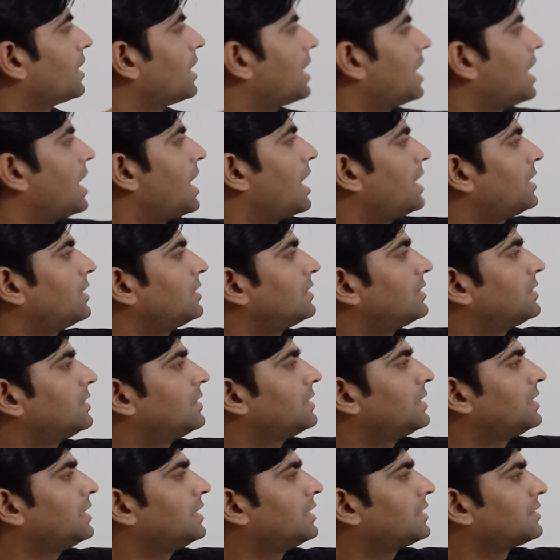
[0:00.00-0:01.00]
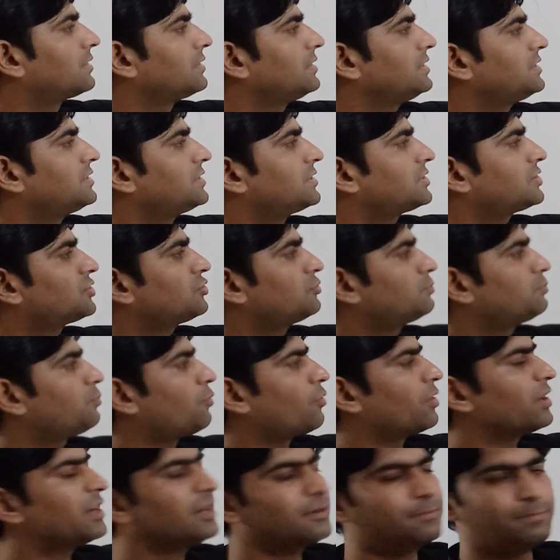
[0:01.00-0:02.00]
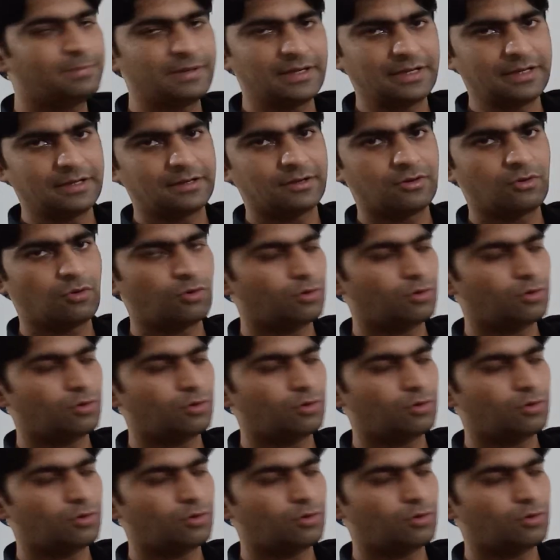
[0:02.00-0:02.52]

and it reaches to point B,